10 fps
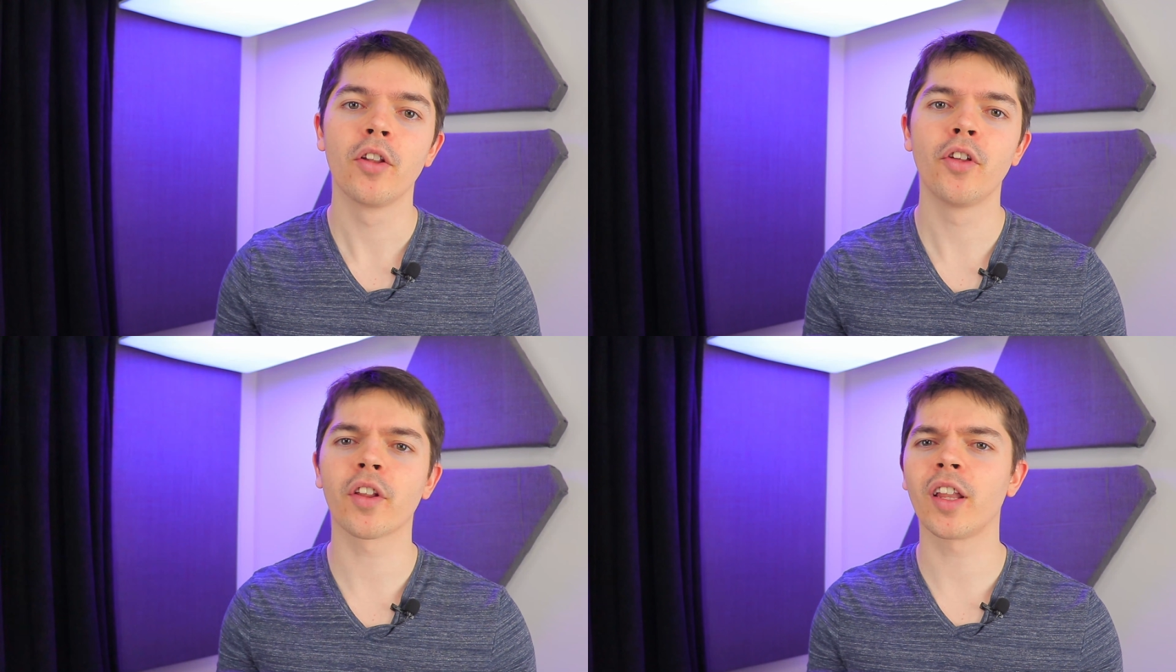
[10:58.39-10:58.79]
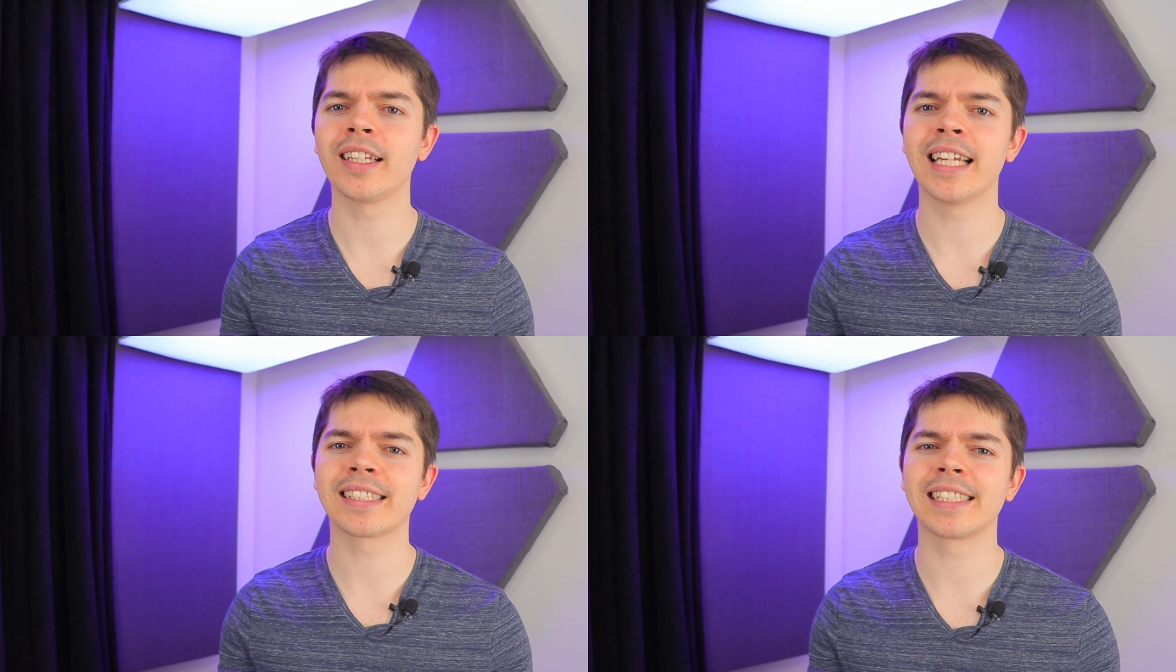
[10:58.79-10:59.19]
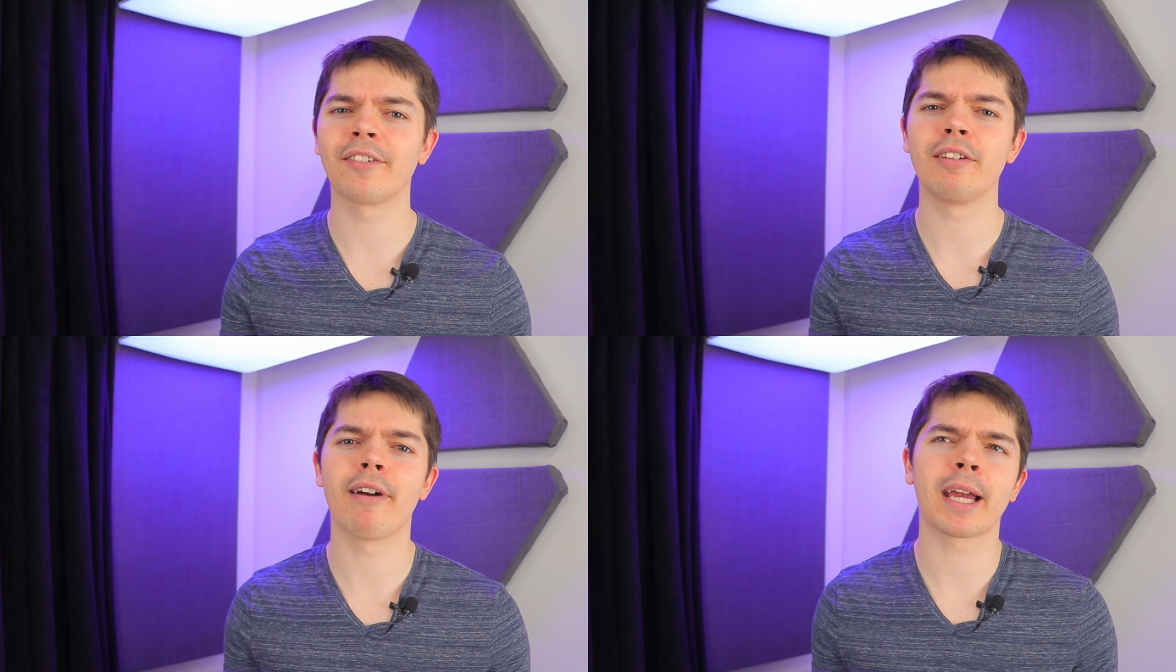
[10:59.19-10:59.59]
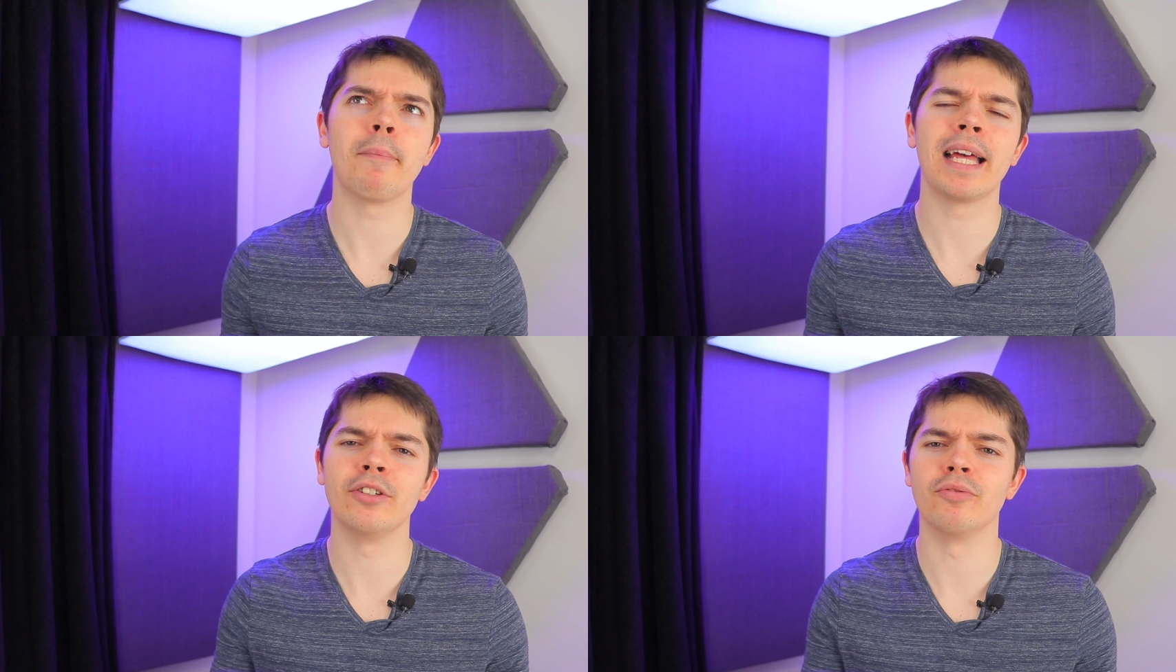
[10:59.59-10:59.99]
Not that I'd necessarily
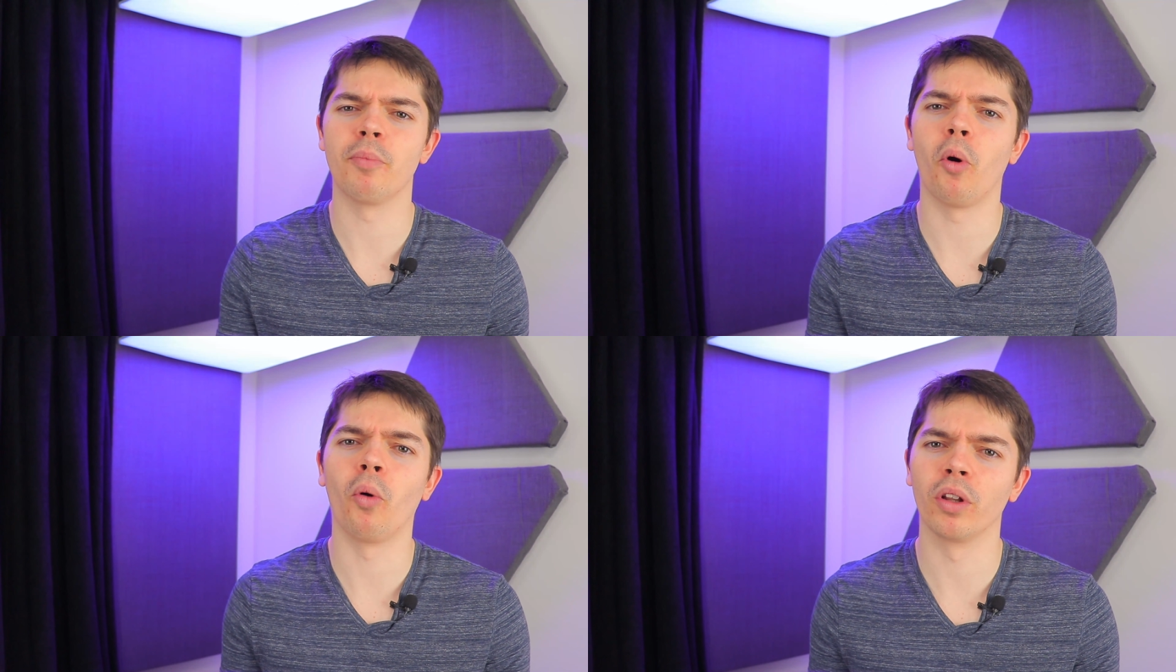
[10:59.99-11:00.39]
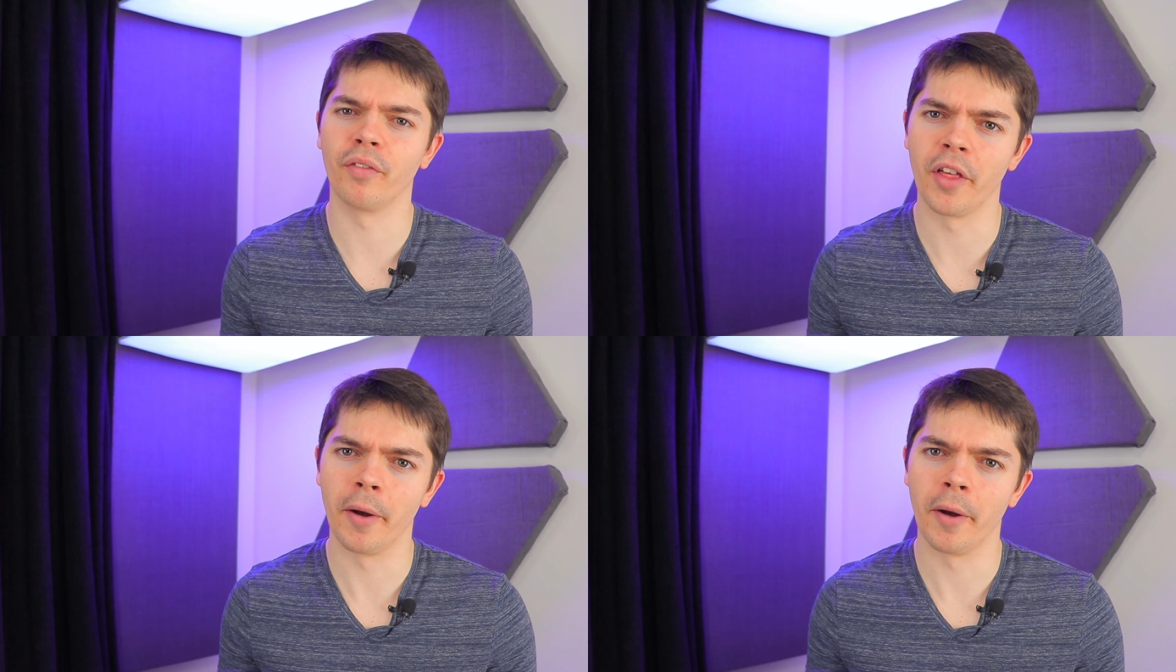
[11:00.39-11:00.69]
recommend all of